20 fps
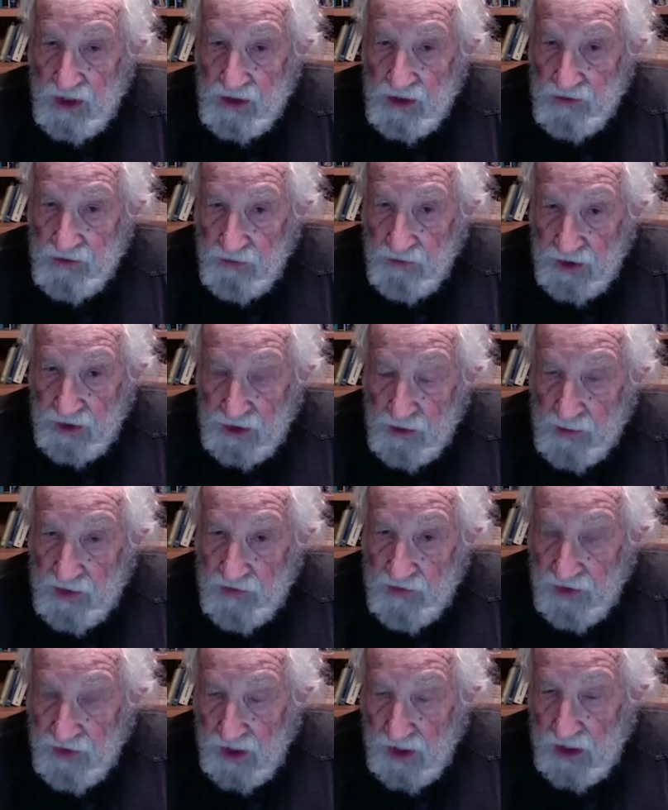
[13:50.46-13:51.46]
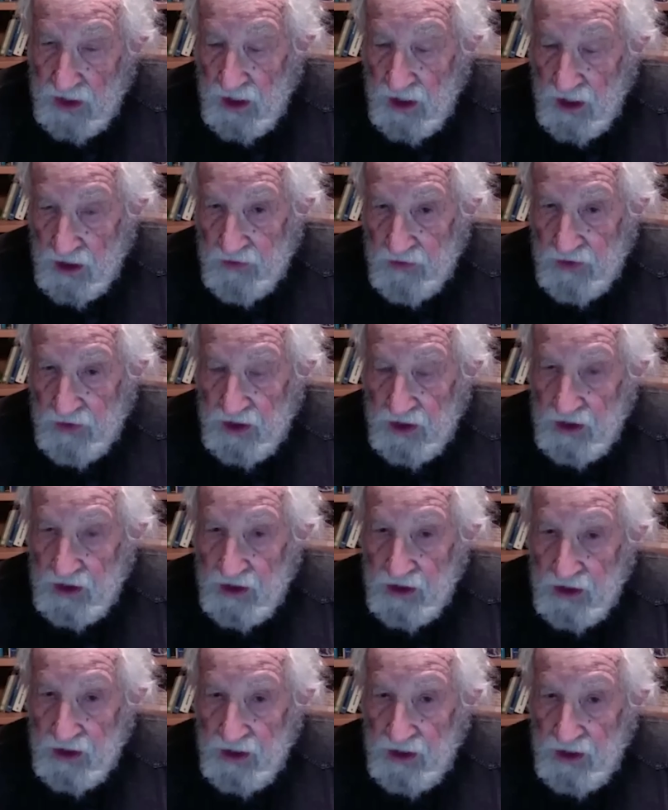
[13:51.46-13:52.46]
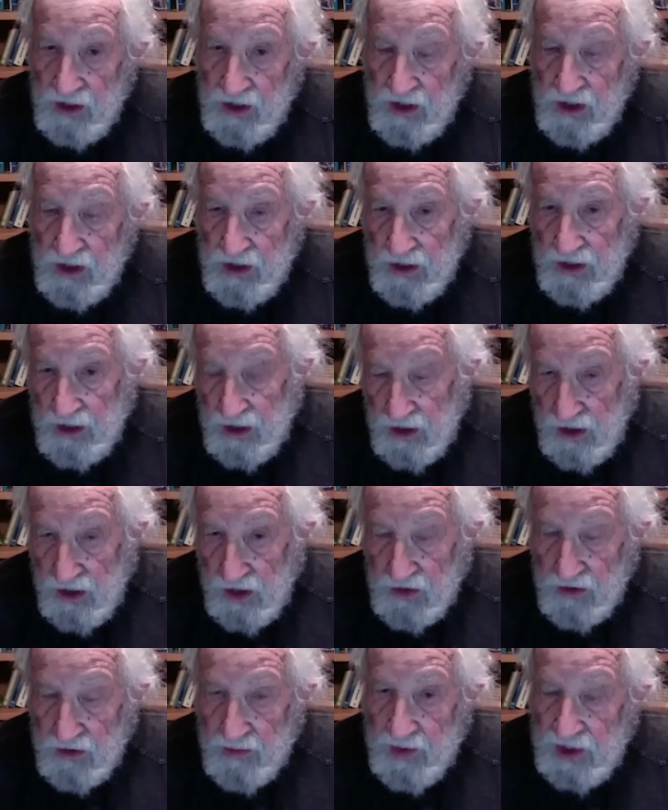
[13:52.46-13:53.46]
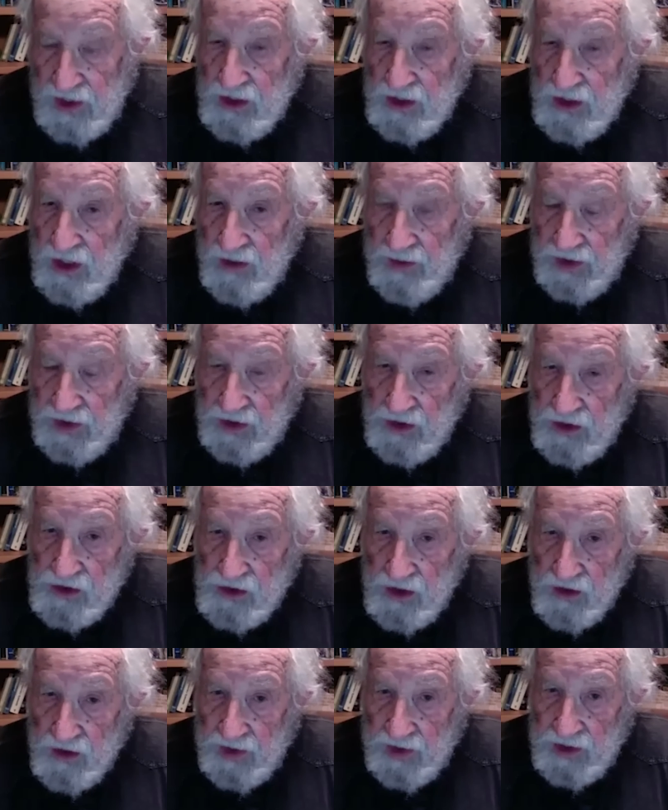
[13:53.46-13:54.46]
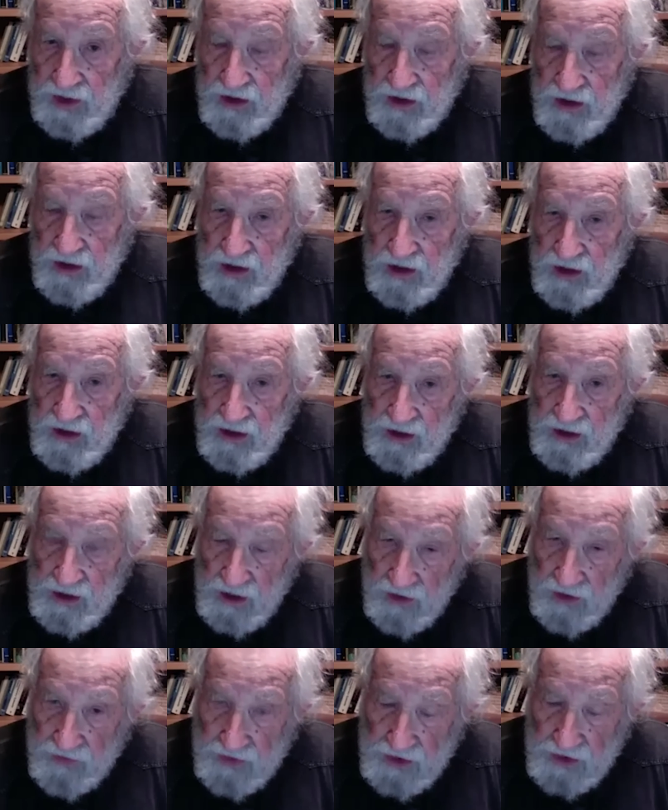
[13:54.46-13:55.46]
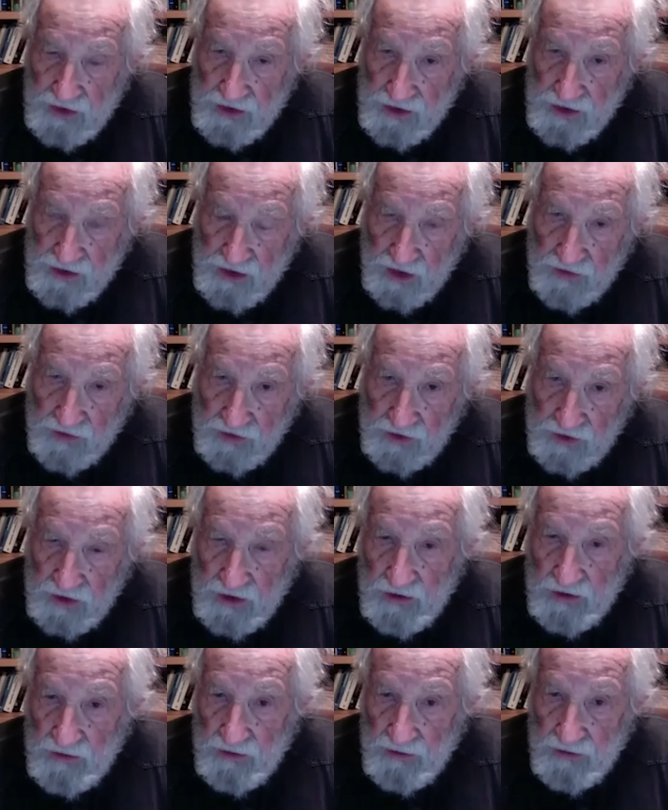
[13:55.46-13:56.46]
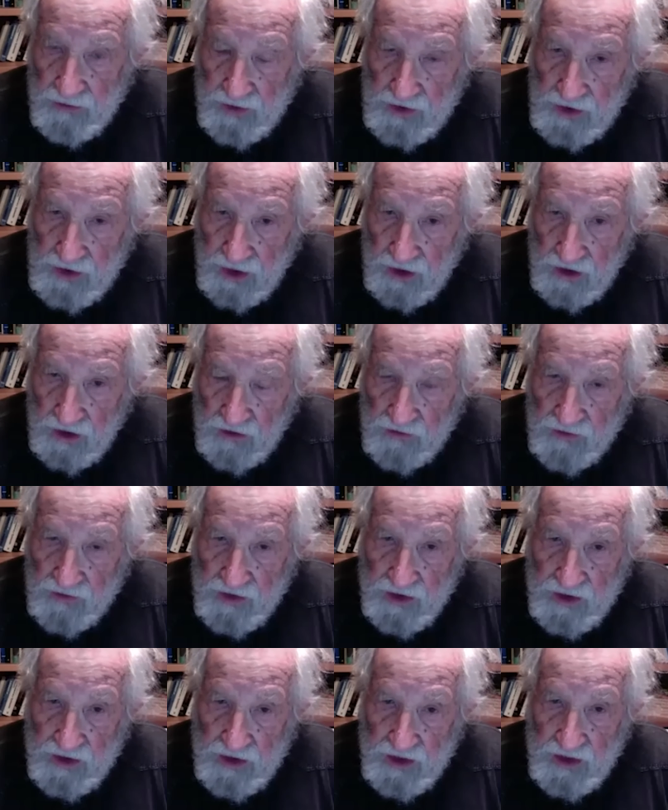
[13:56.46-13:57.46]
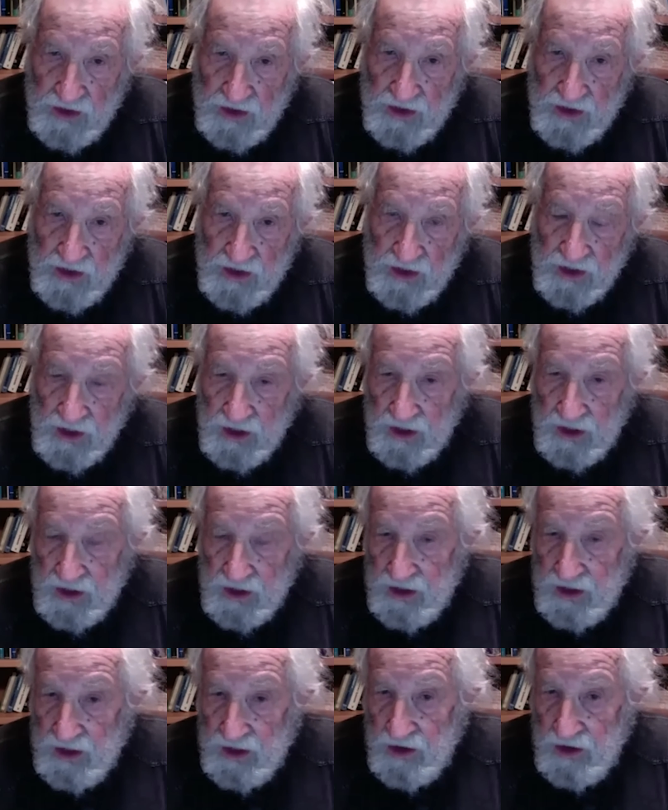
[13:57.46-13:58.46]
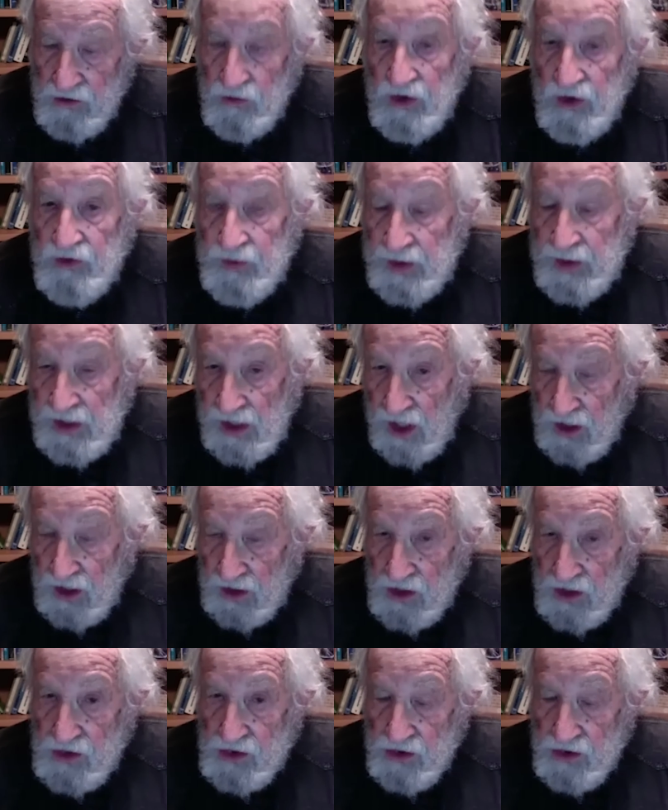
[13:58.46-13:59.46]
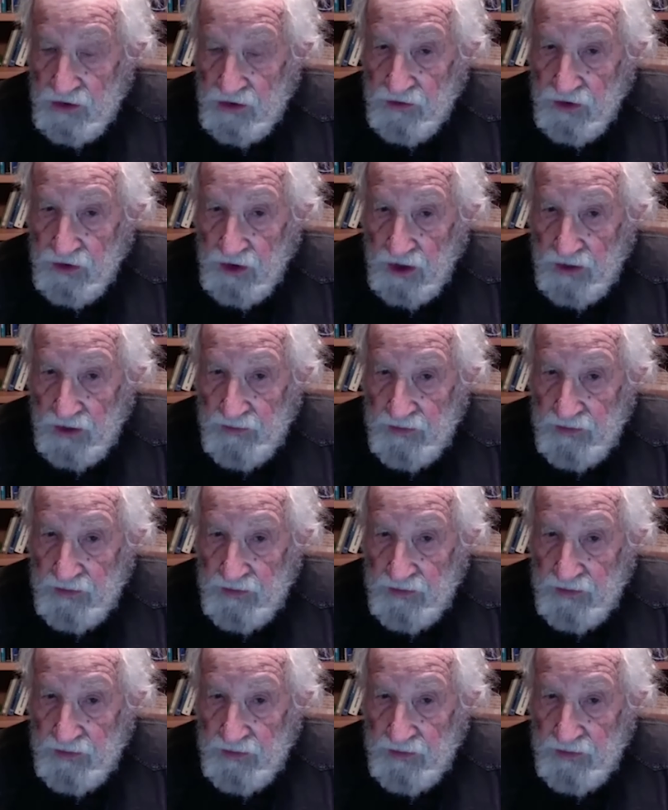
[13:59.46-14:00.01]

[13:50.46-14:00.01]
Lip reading: We can be very confident that another pandemic is coming if this is ever resolved. We've been lucky so far.